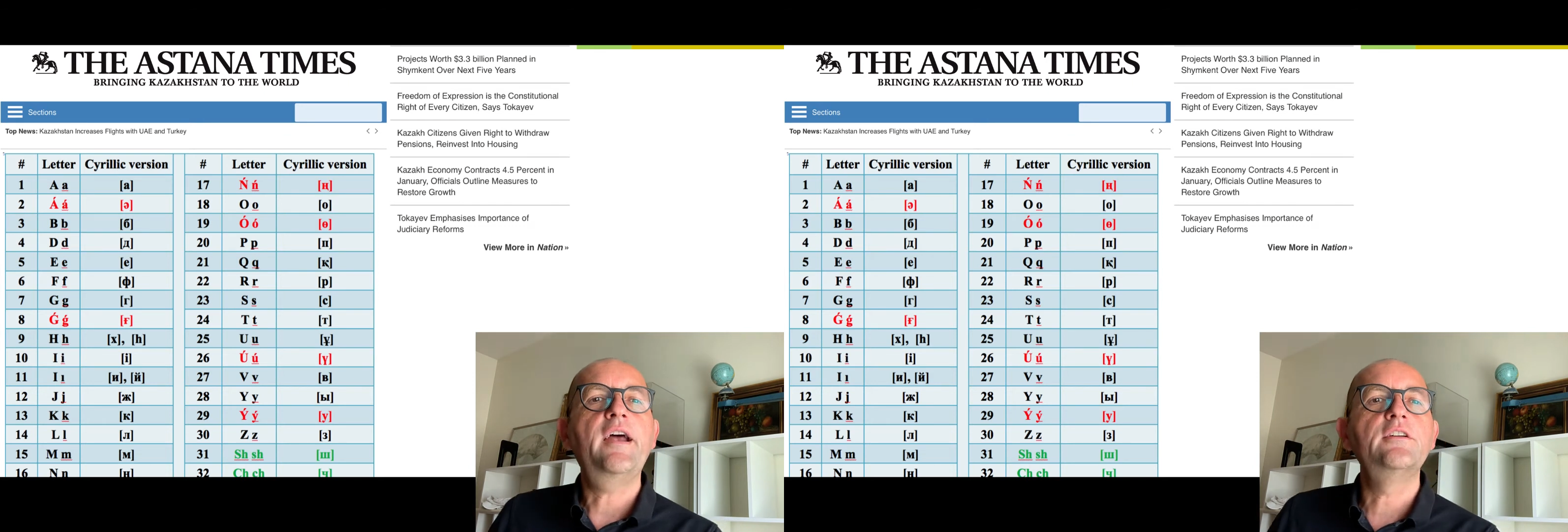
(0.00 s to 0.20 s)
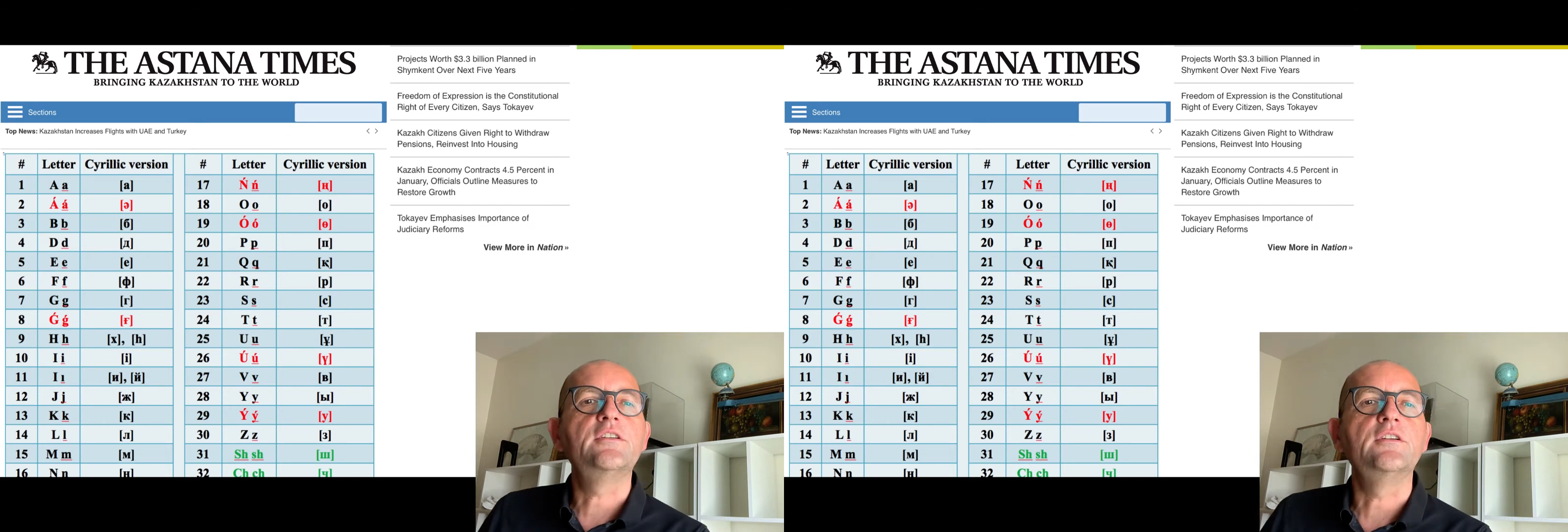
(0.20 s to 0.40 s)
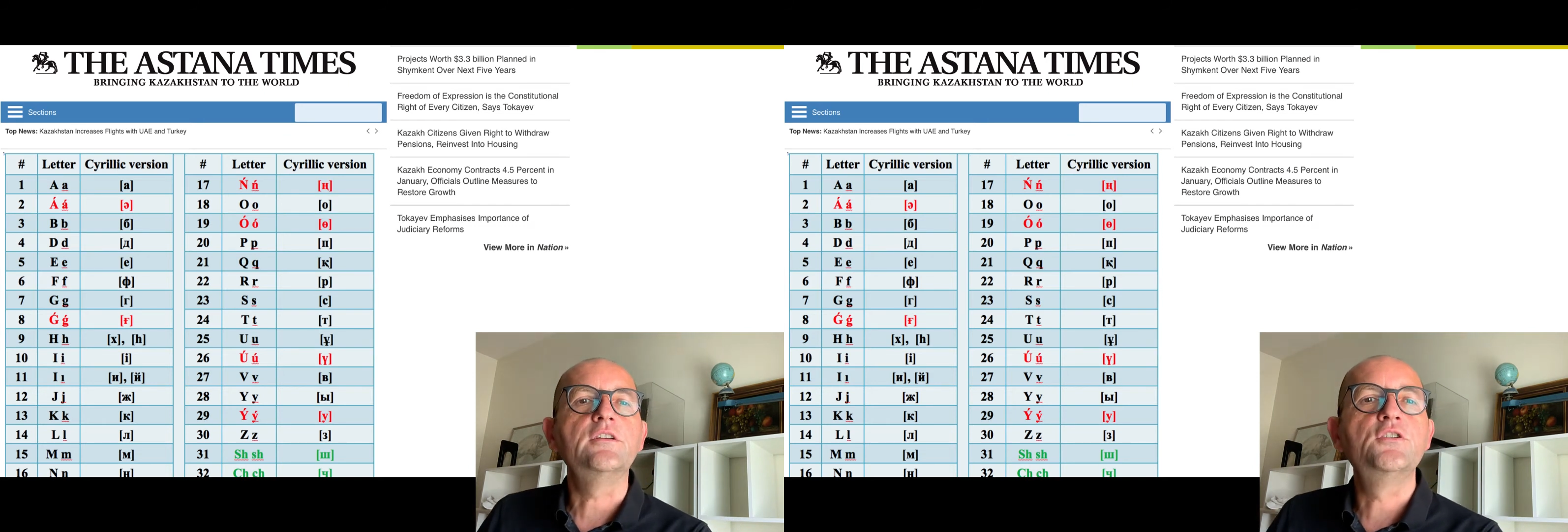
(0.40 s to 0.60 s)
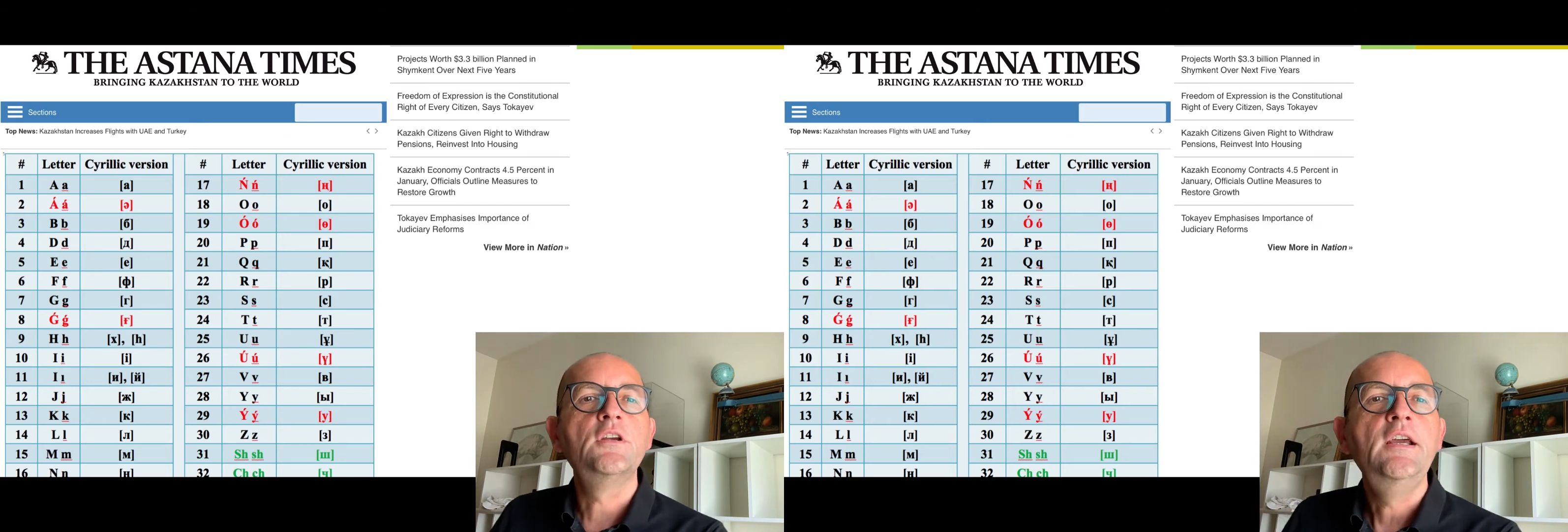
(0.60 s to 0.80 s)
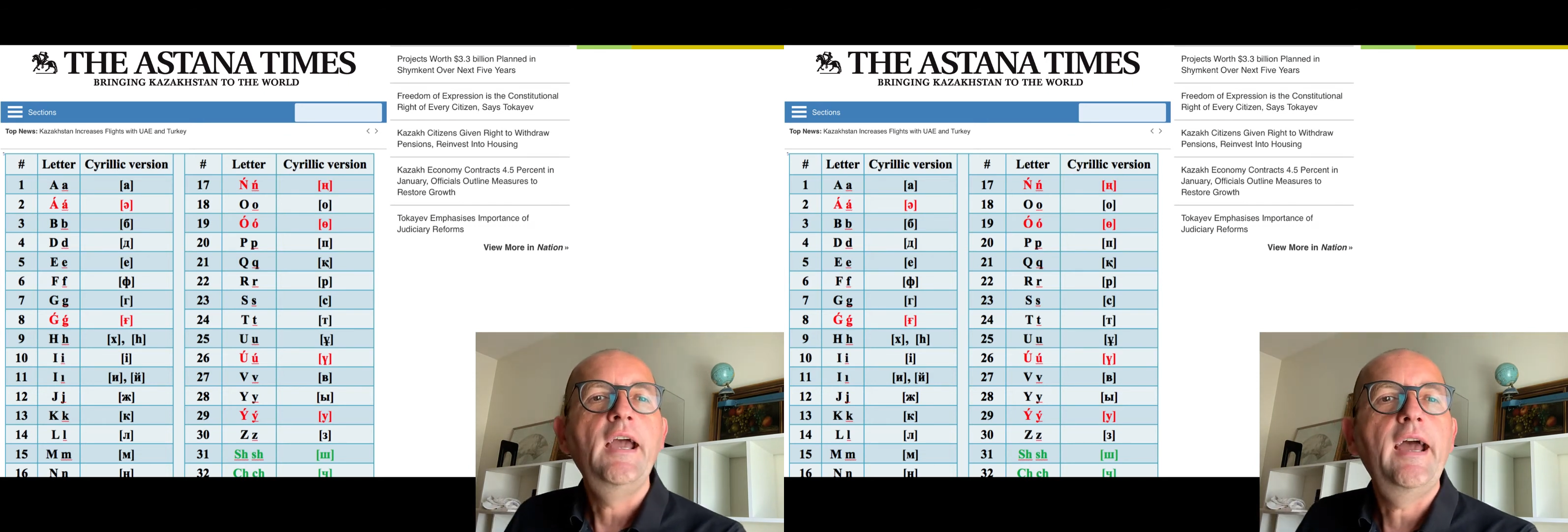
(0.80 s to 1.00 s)
heritage,
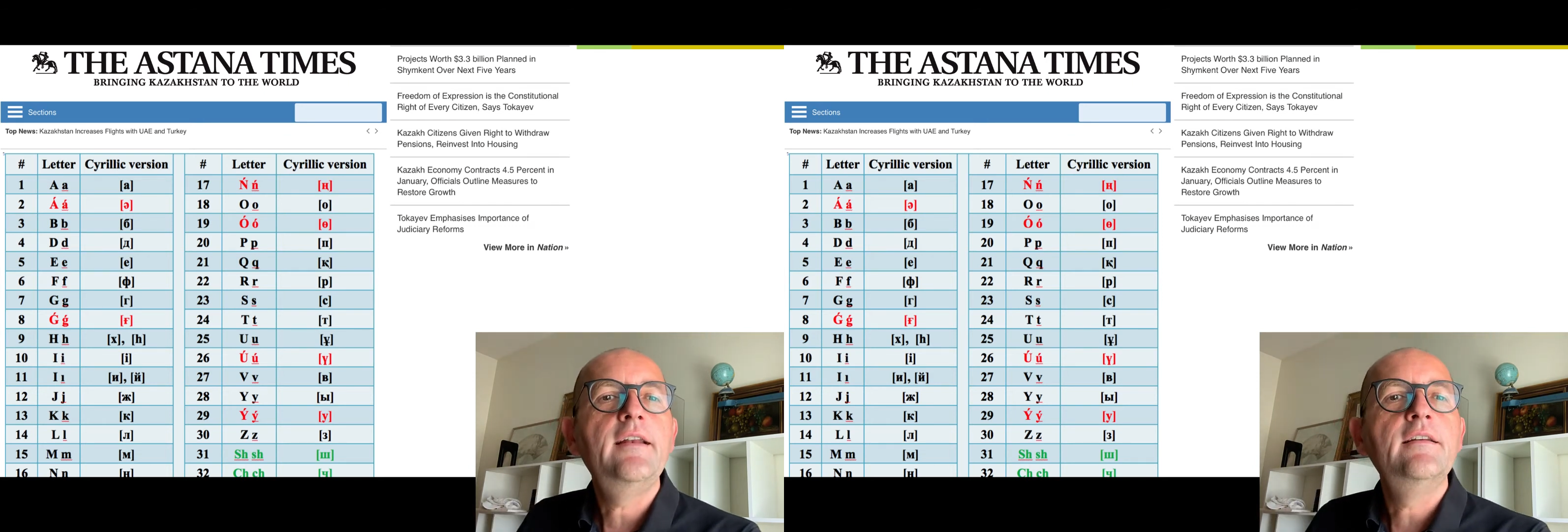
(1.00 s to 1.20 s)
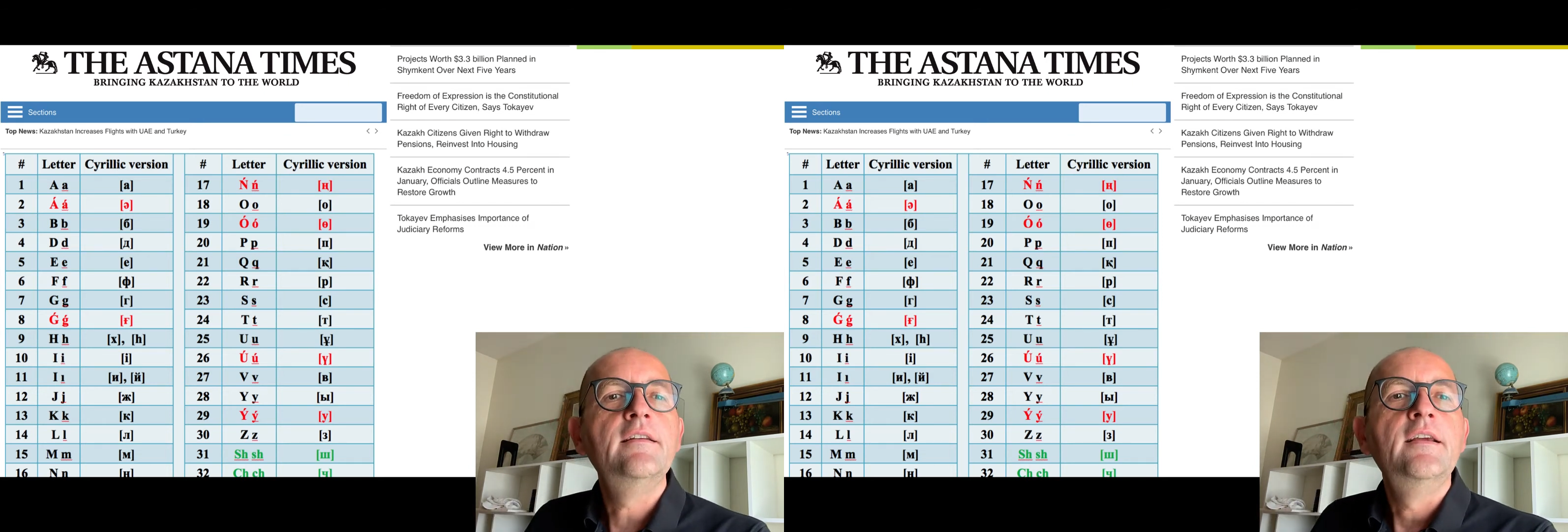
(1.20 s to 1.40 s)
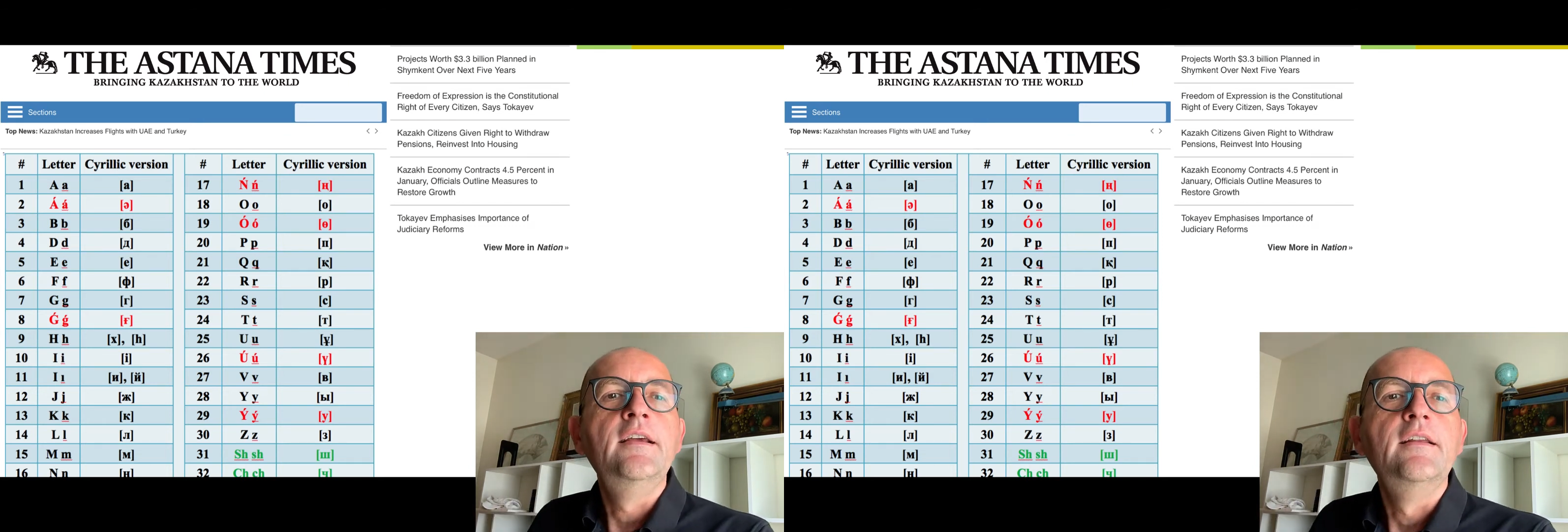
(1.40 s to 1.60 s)
and